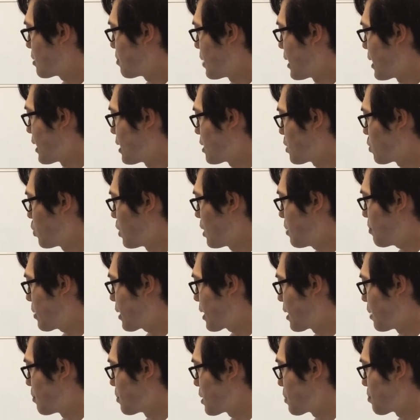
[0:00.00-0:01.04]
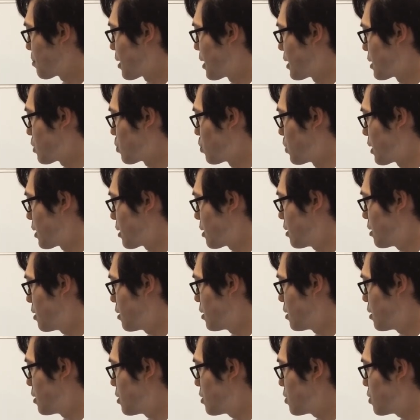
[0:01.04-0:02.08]
1 becomes plus 1.
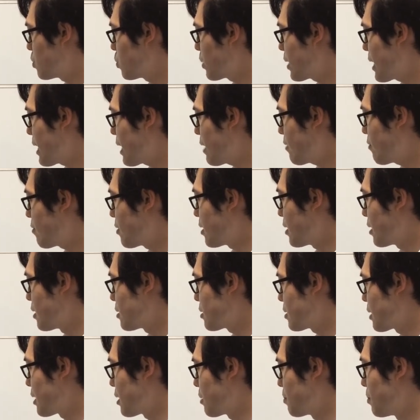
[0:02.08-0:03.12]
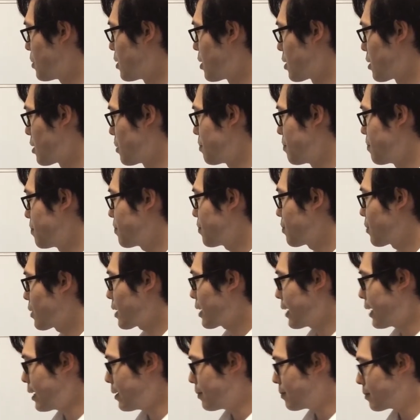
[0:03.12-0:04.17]
So we have this at the bottom,
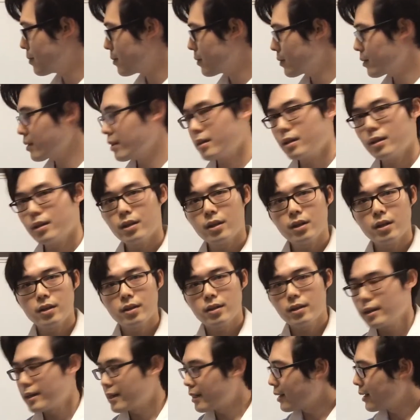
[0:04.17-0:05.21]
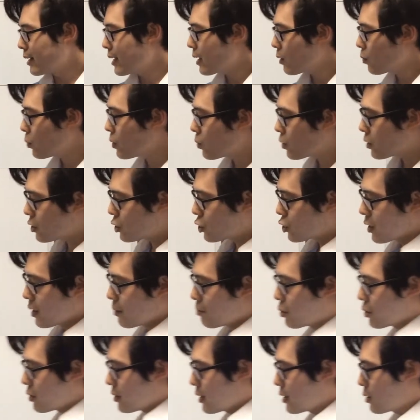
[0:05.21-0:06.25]
okay? Now we want to try and
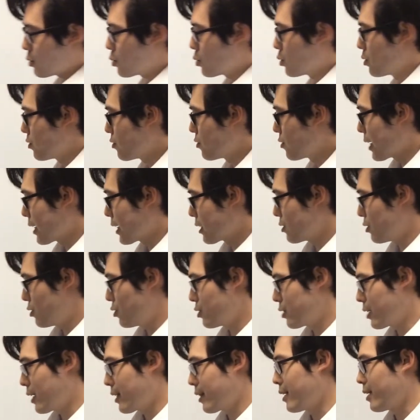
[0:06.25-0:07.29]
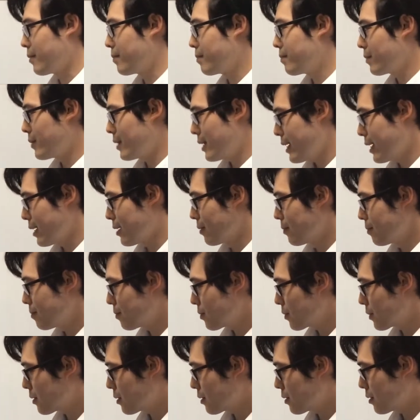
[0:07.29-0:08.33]
put these two fractions together. Now,
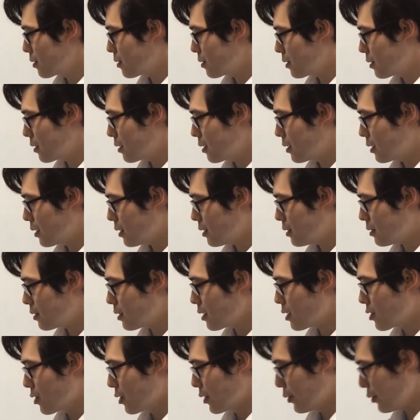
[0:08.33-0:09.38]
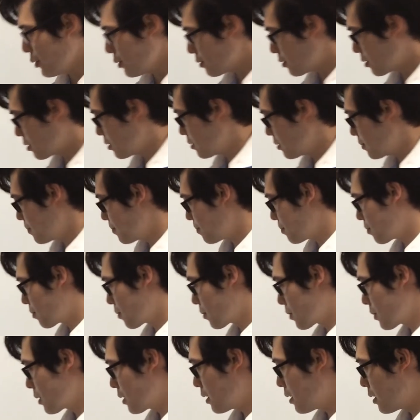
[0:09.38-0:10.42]
here's a note.
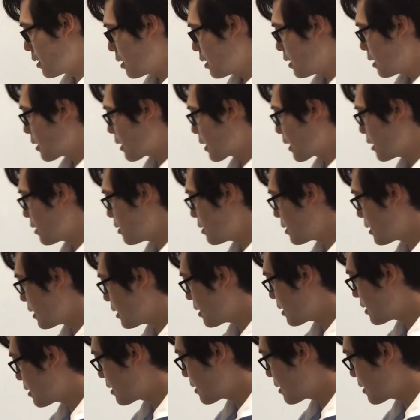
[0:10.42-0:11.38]
Can you see this